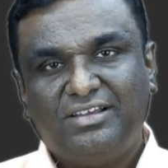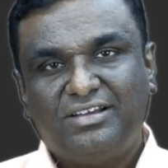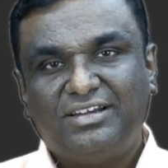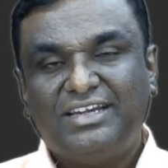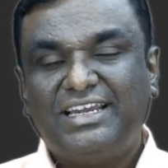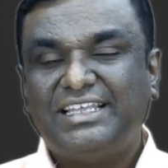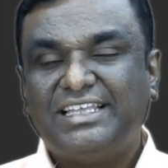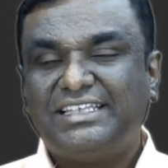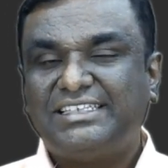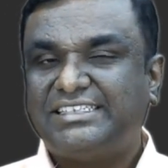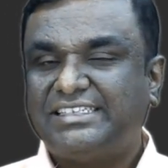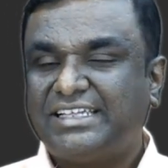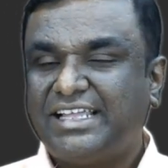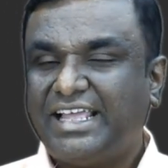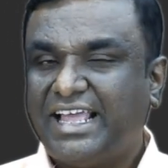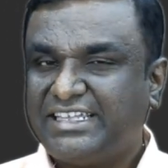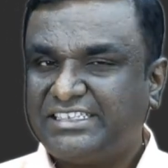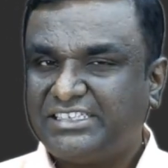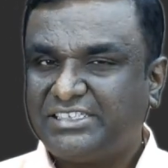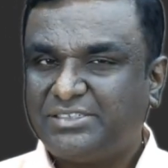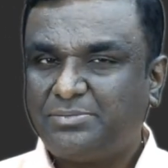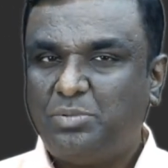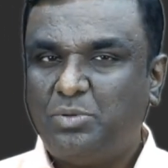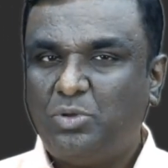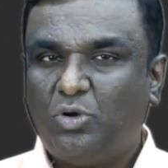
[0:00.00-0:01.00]
Let's
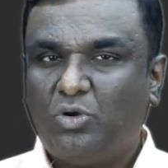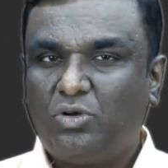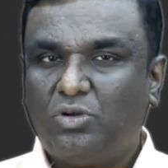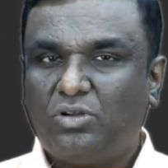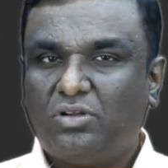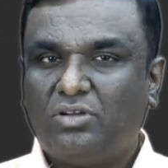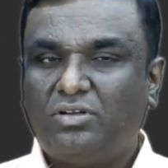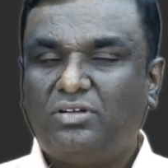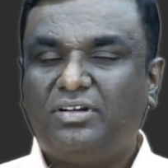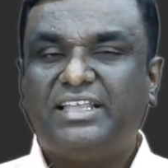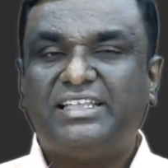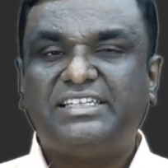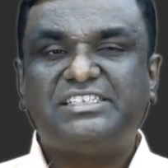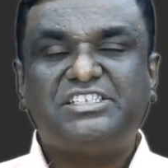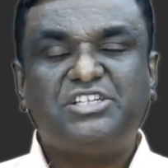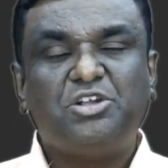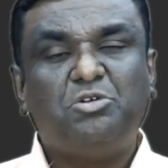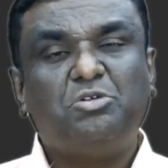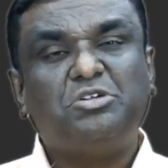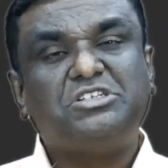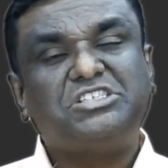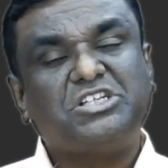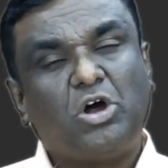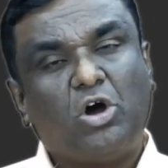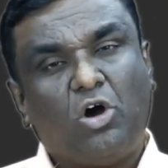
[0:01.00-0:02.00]
explore, let's
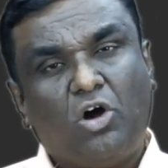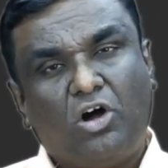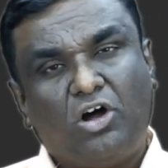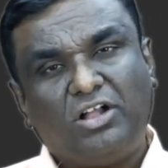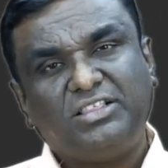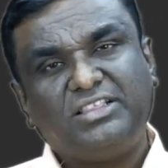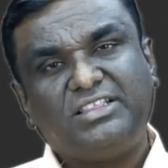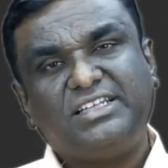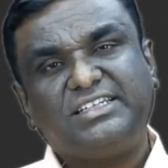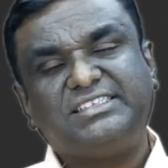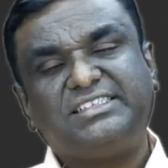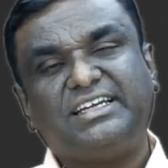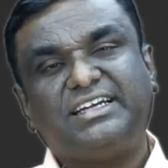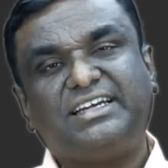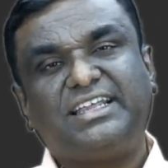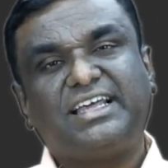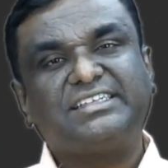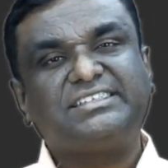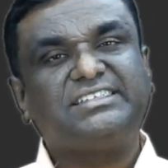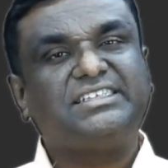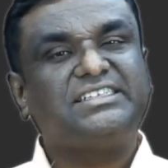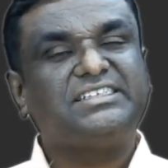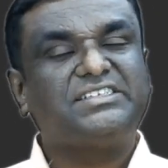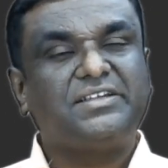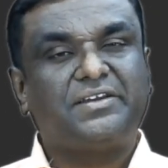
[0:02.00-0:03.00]
use all the
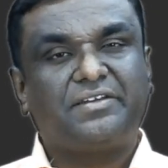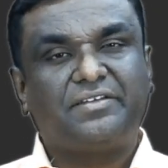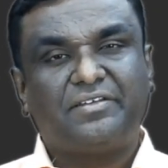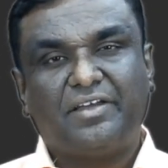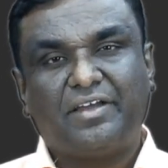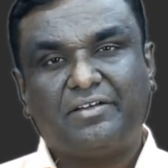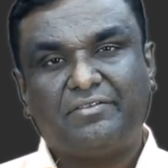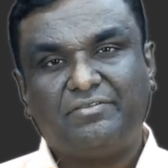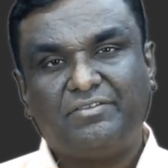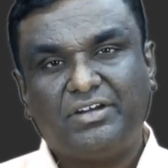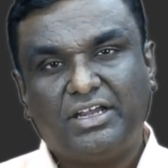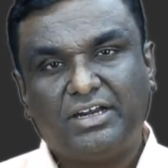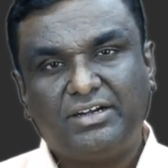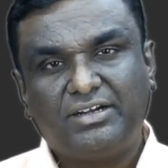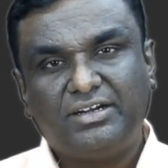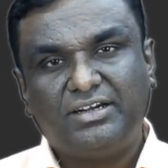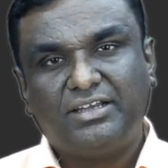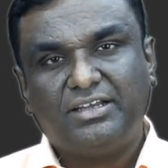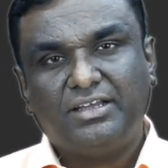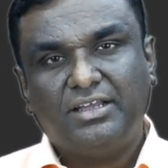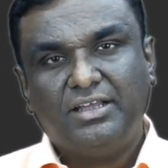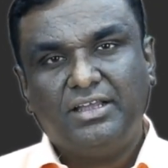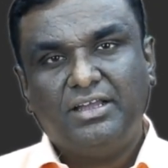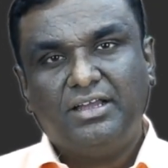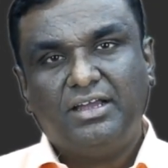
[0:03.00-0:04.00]
syntaxes that we have learned
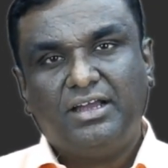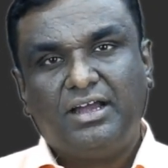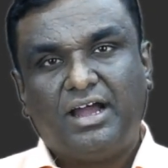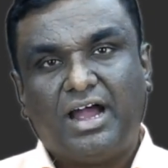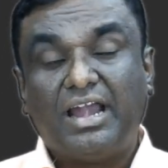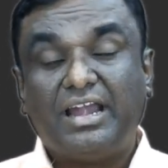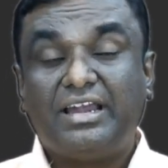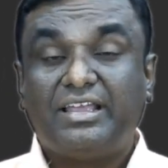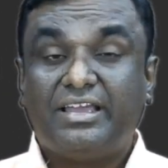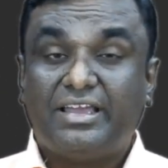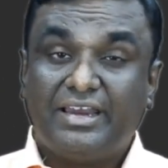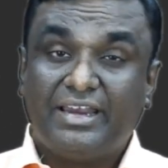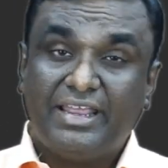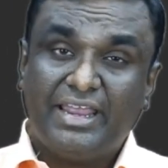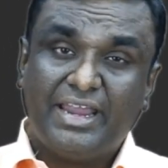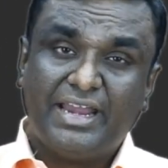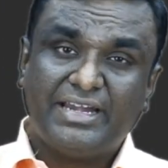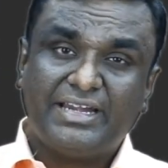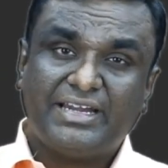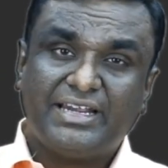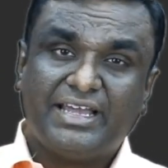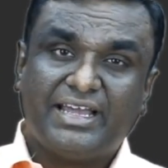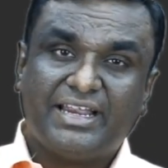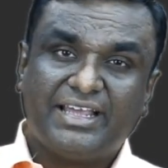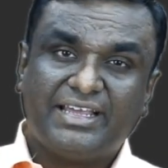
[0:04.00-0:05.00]
and
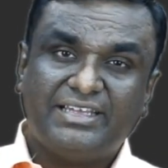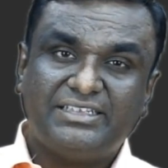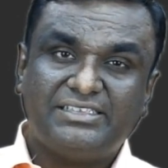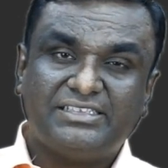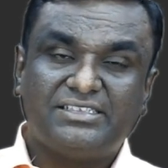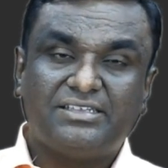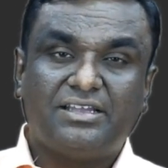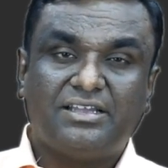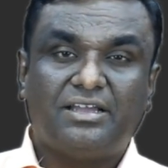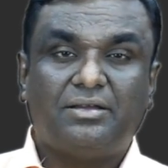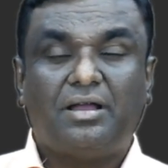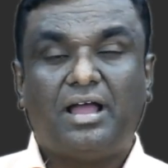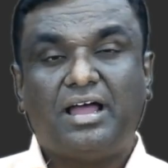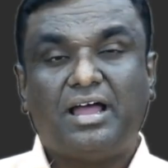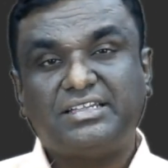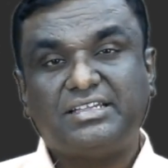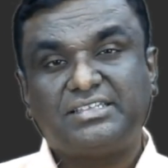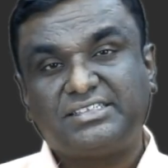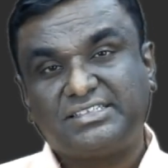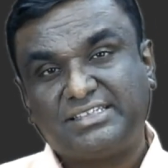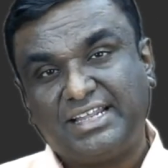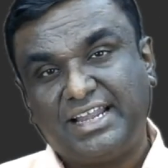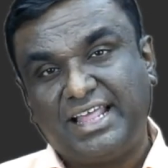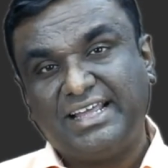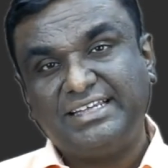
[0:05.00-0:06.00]
create arrays,
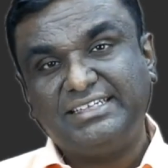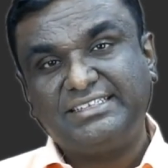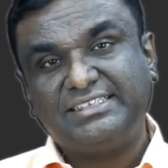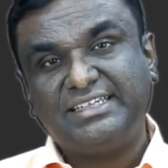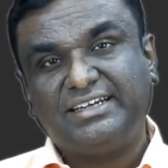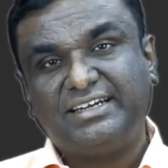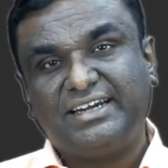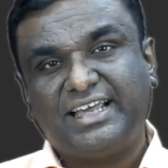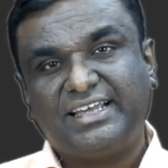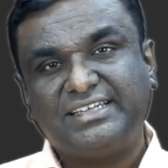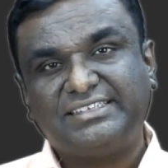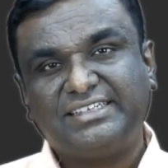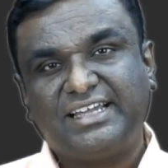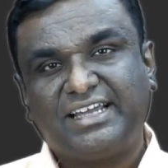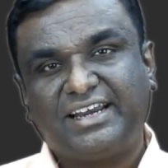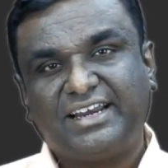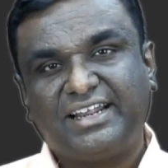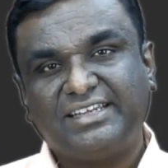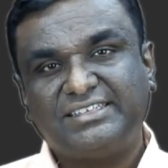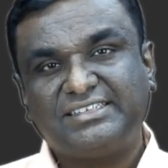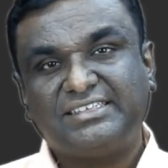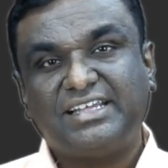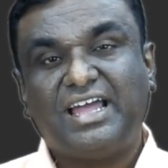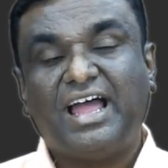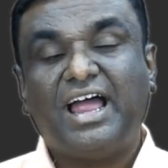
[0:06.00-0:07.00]
slice and dice
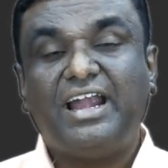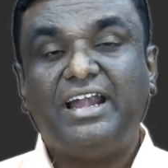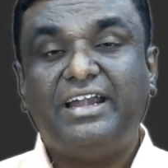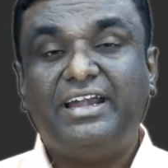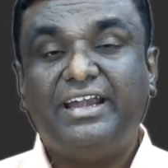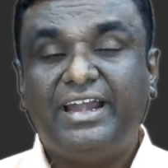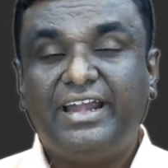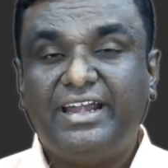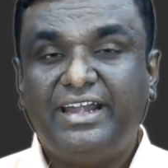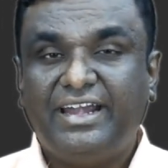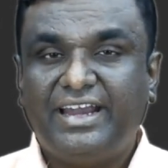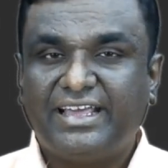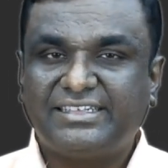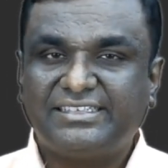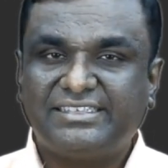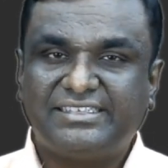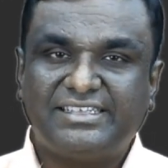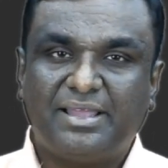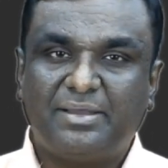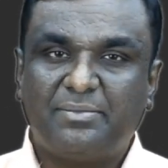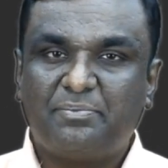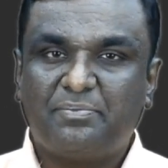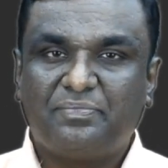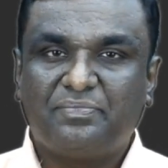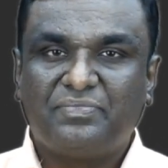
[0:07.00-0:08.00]
arrays, and index
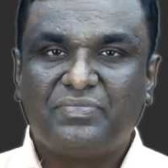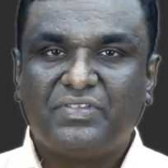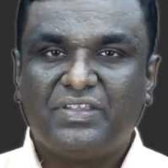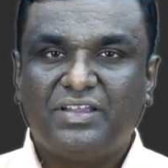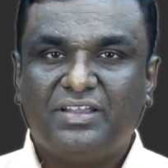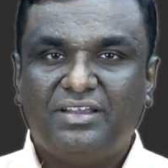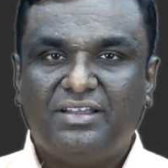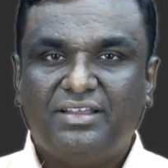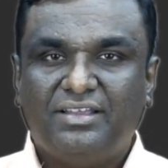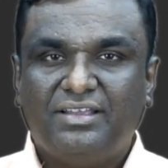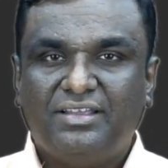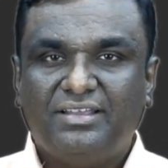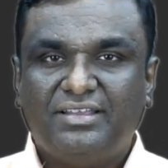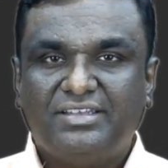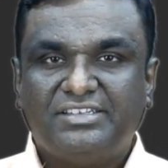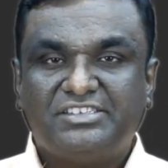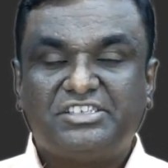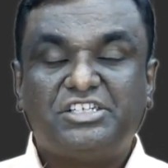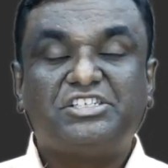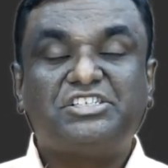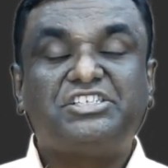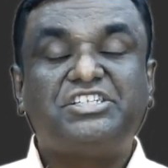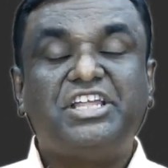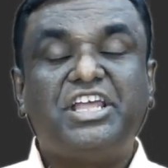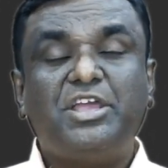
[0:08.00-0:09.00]
them.
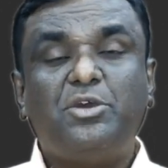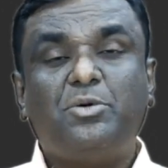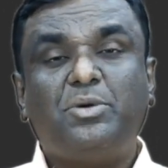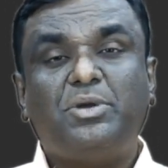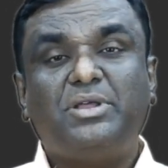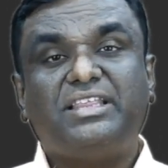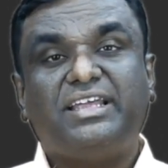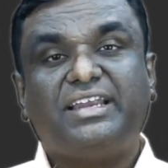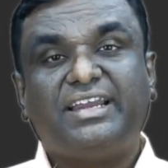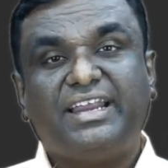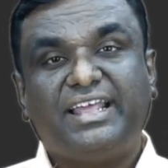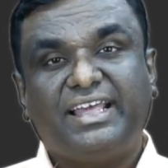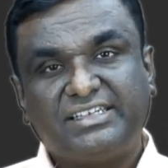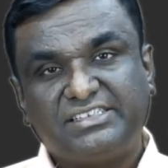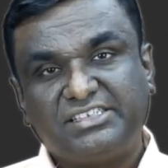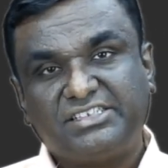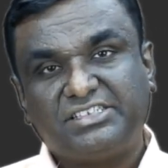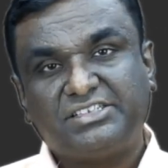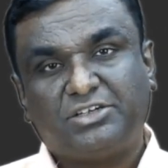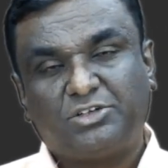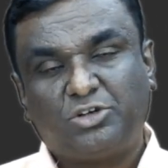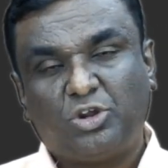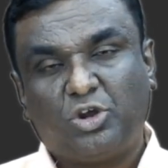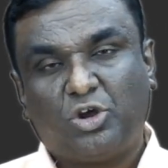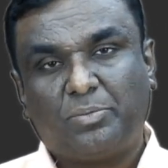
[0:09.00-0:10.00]
So see you in the next
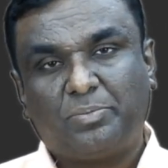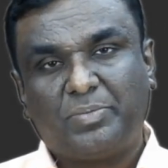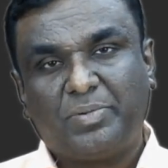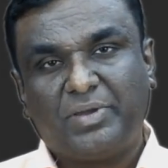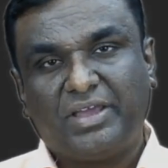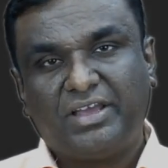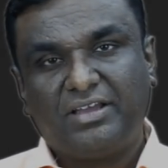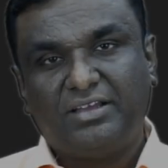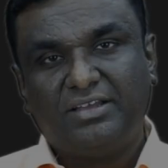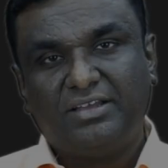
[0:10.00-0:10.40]
topic.